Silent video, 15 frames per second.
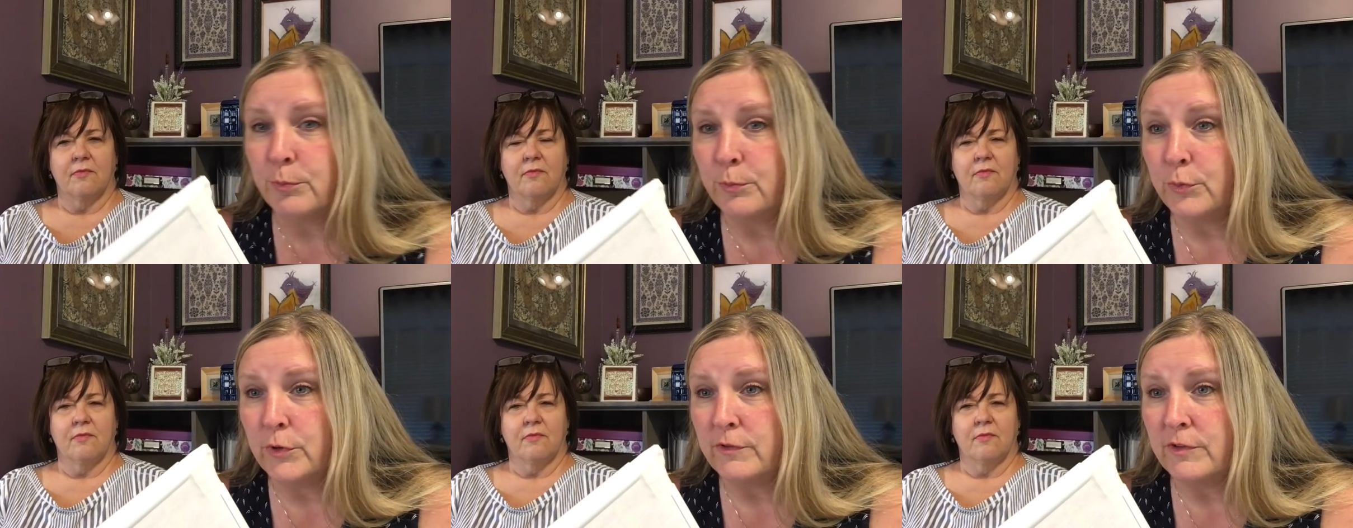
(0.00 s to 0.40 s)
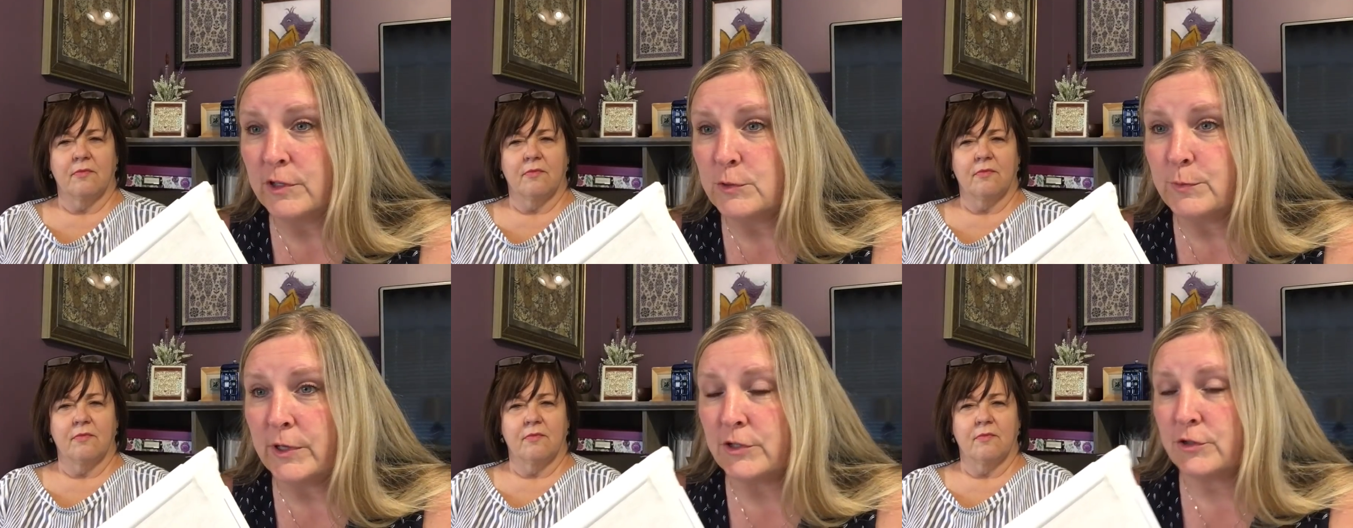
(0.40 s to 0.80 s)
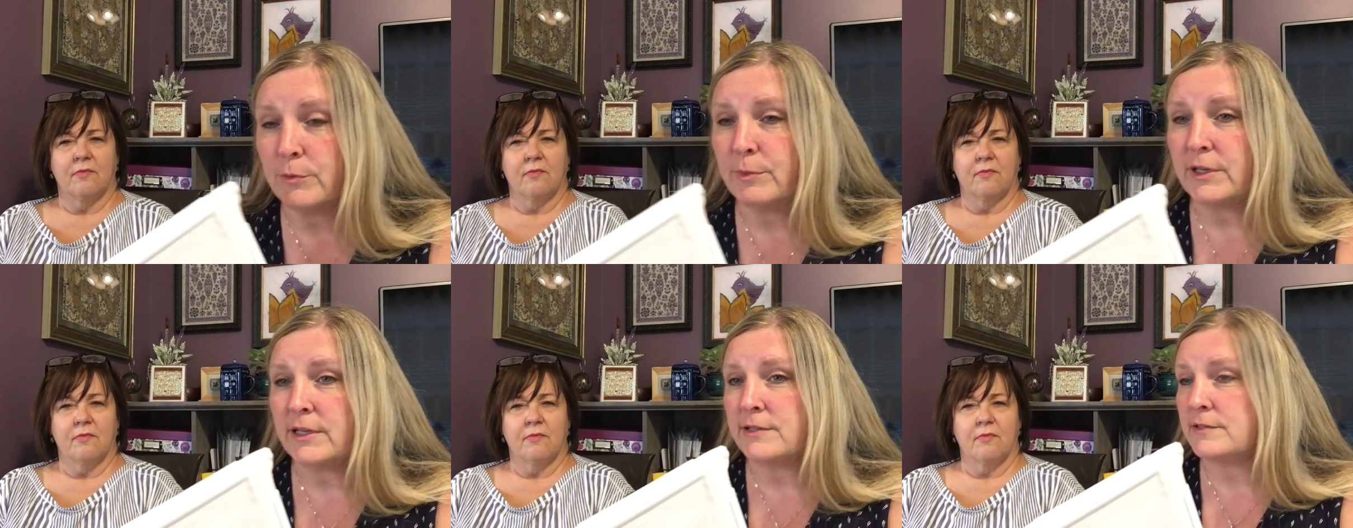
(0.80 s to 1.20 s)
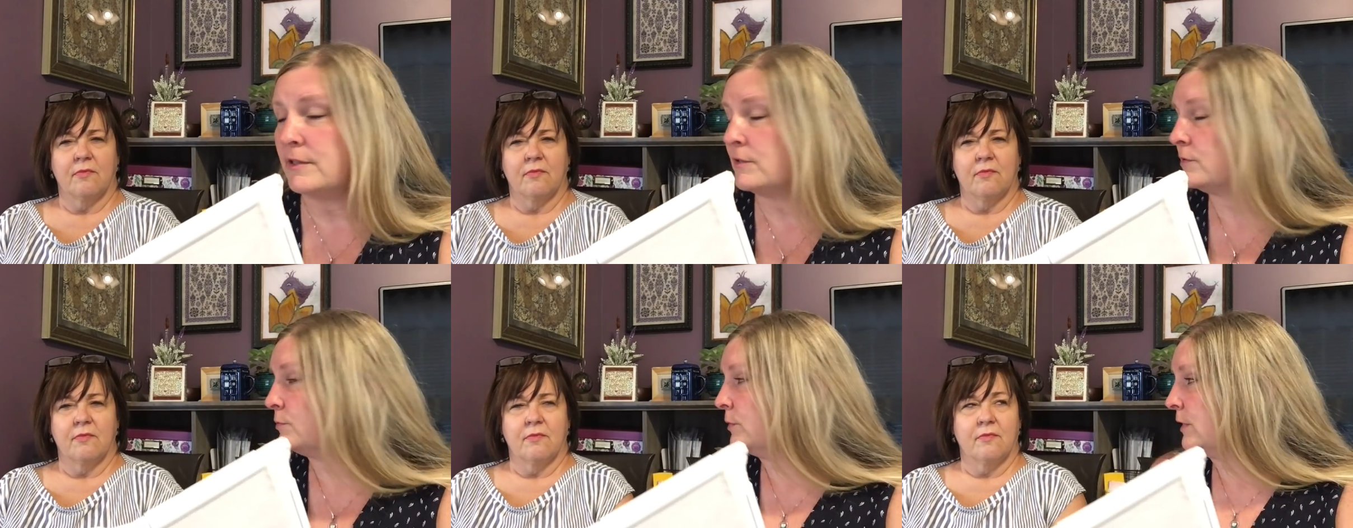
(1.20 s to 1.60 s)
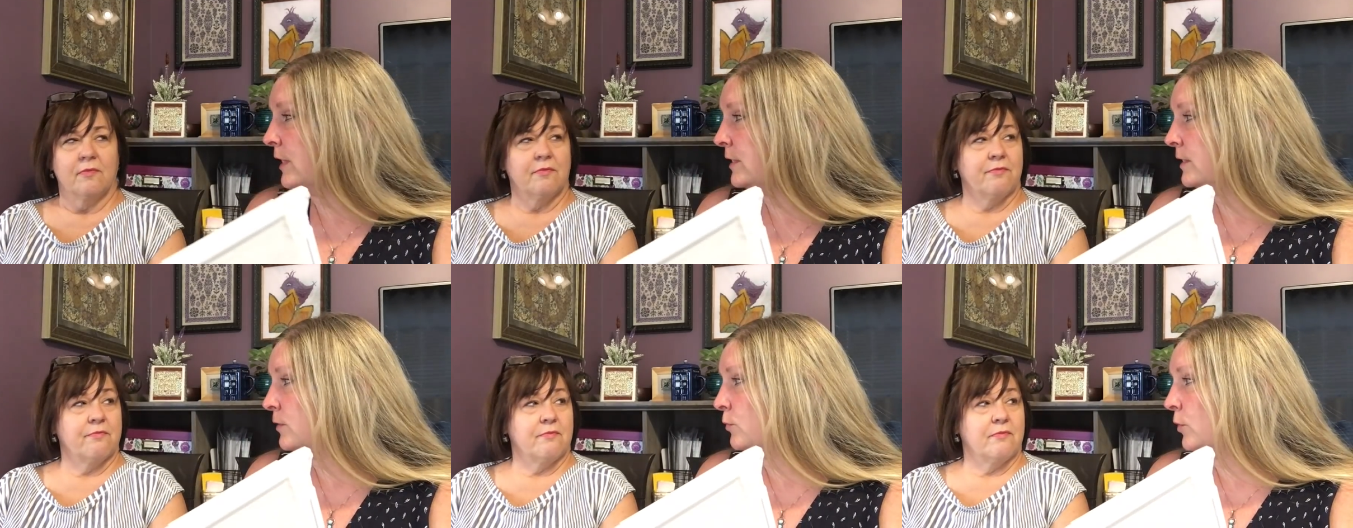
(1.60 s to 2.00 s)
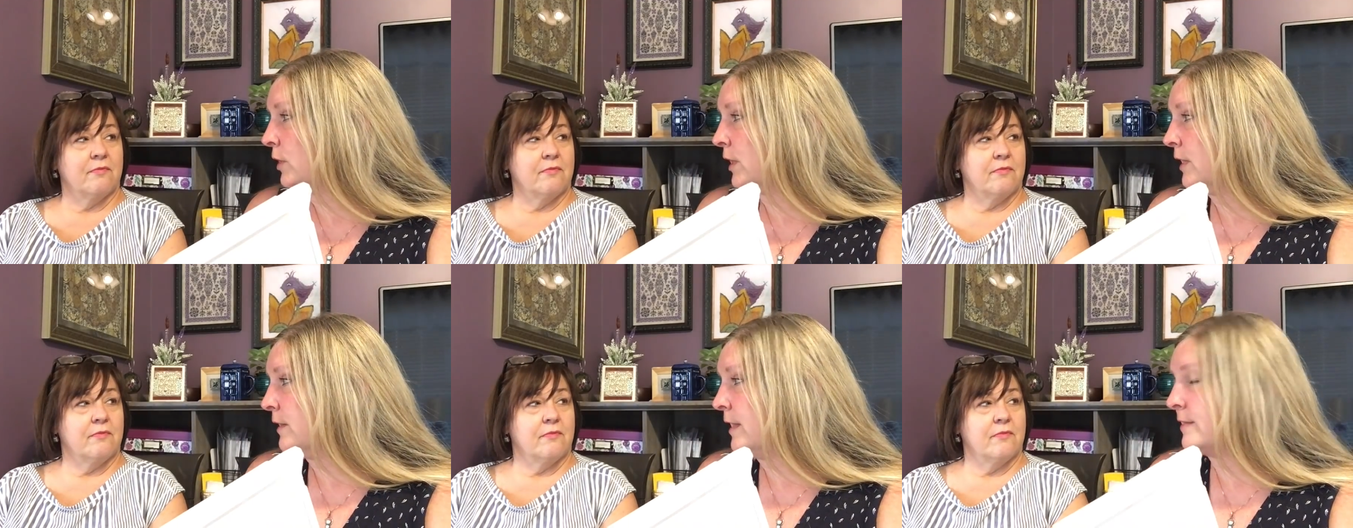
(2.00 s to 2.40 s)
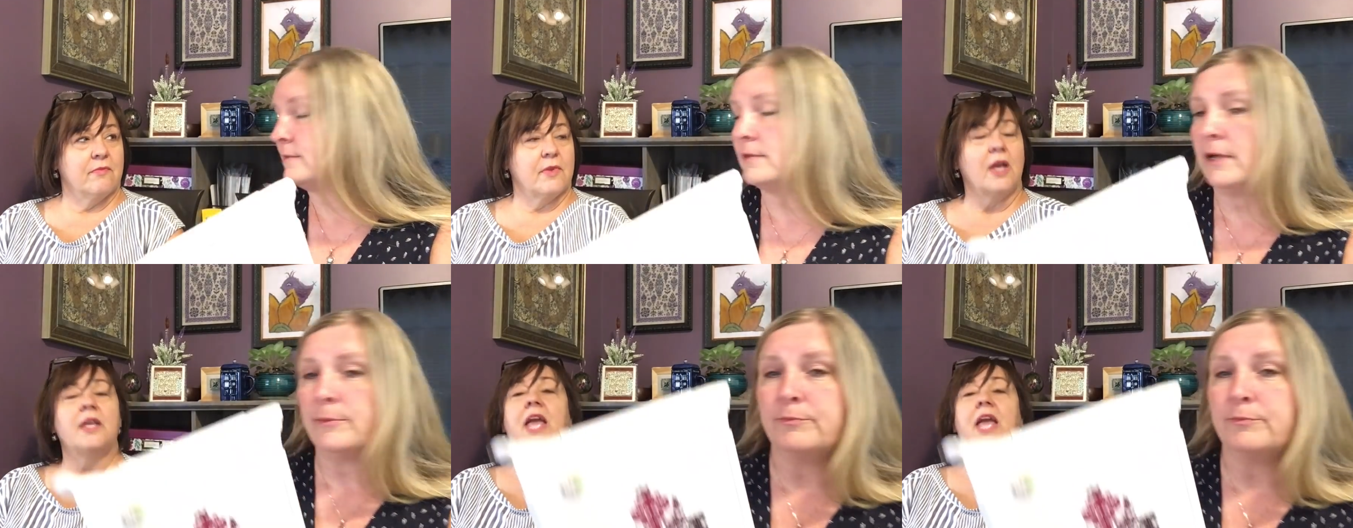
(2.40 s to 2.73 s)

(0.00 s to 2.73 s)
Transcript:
Speaker 1: previous picture because this one I didn't work on last time.